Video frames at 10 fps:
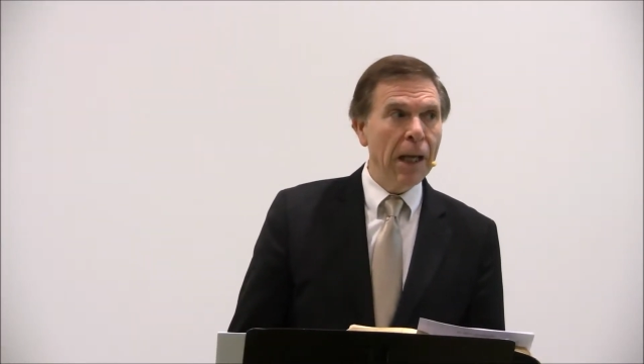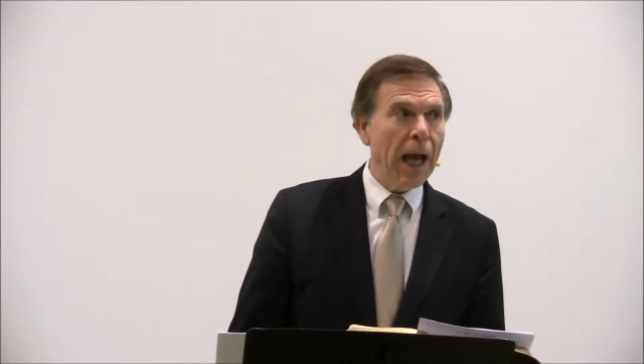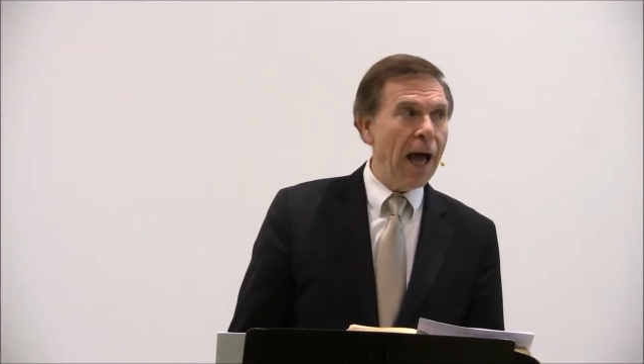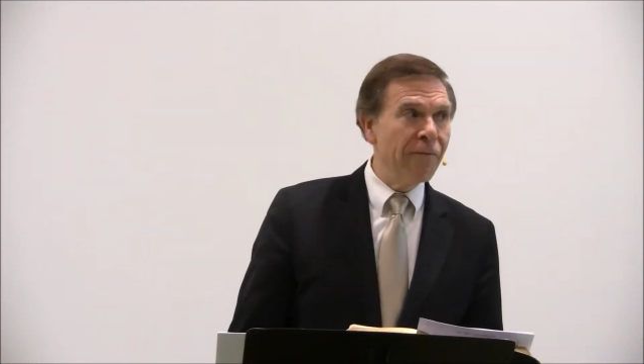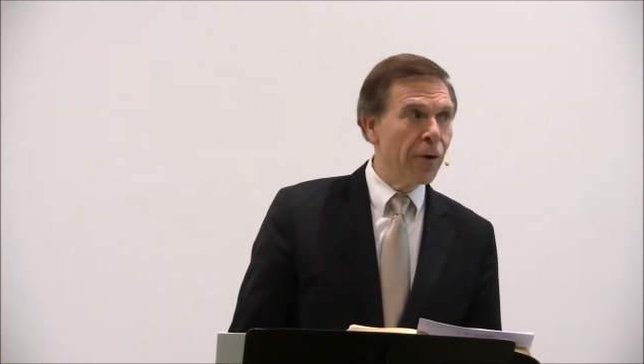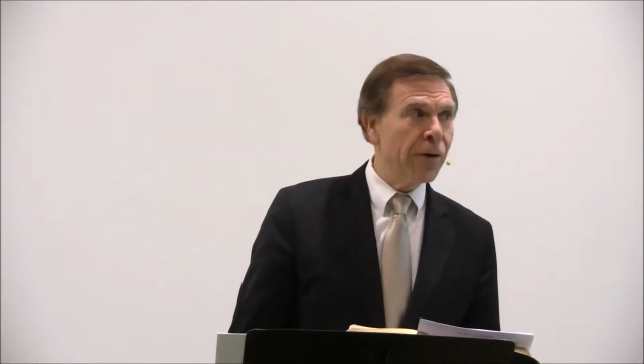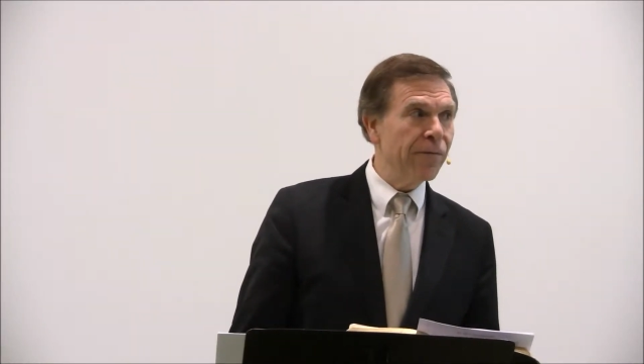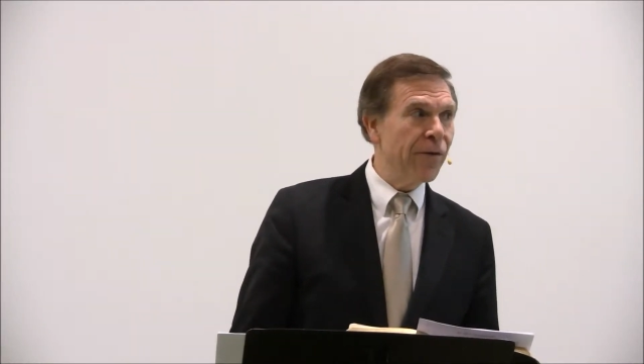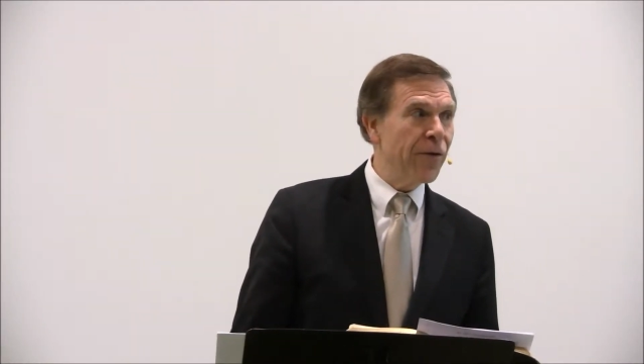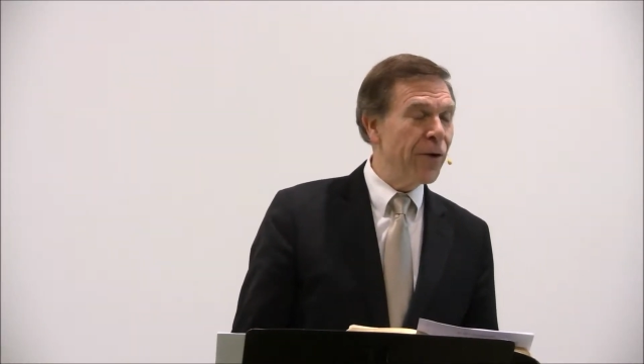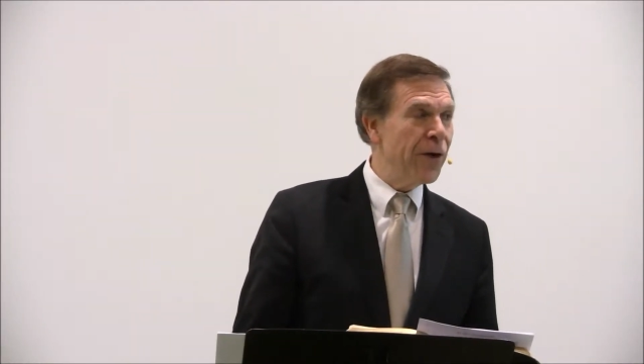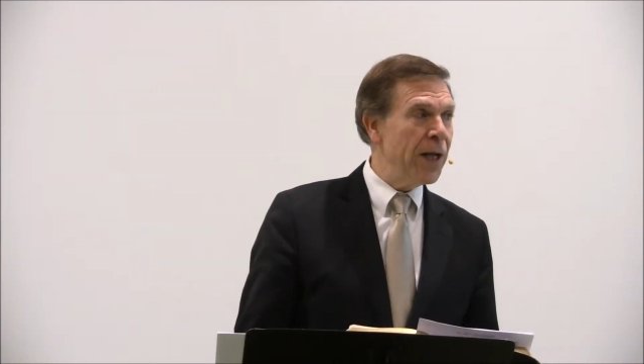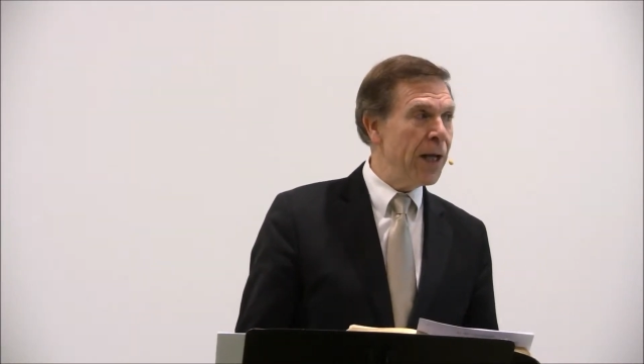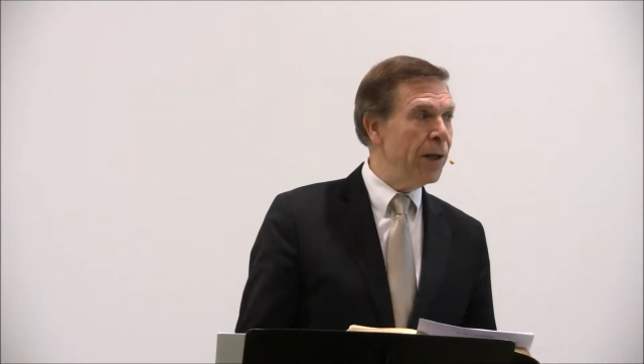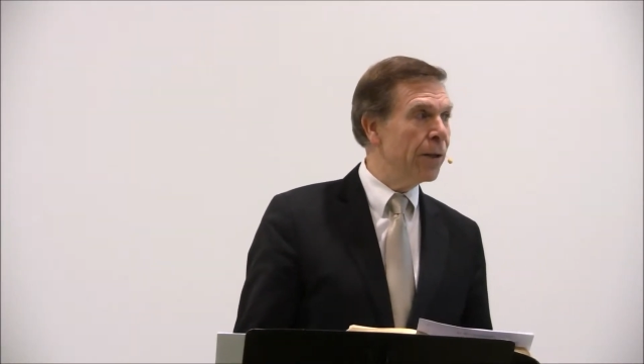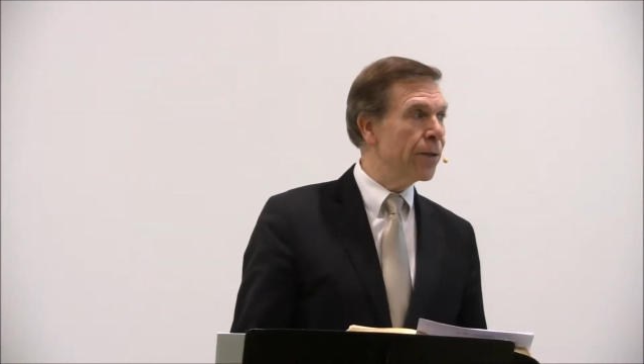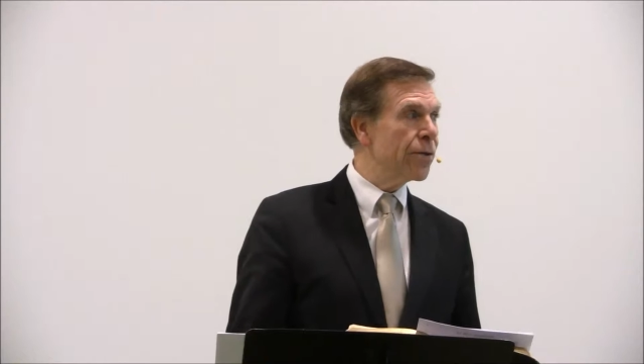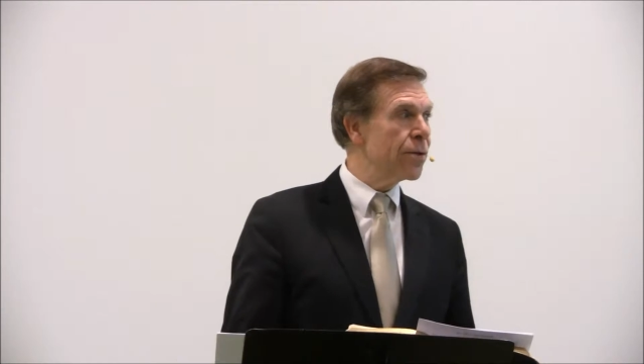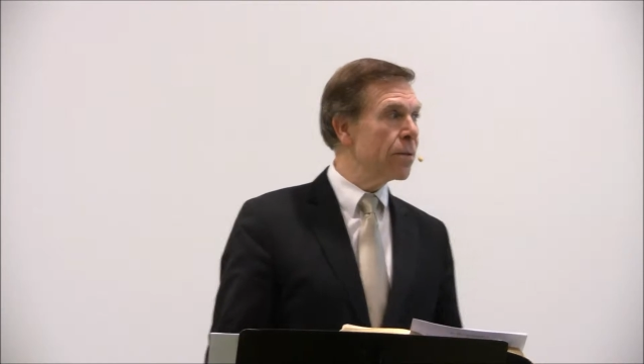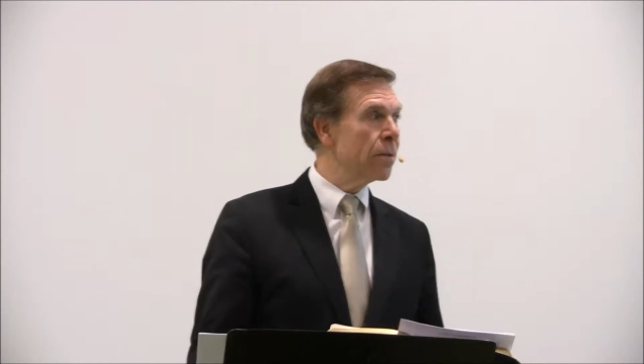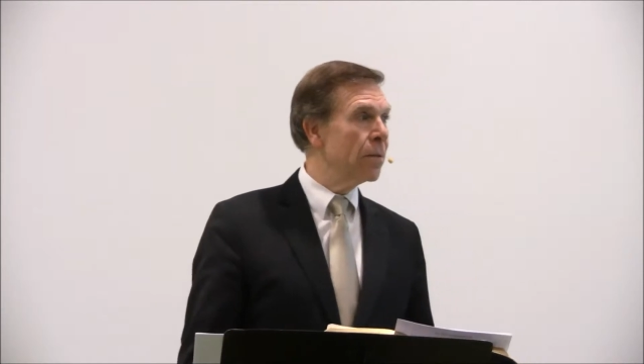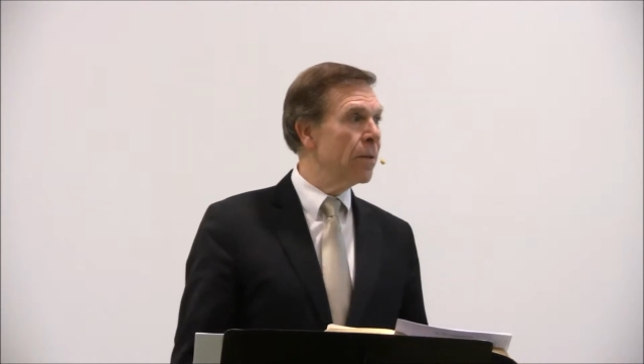I've heard it for thirty years.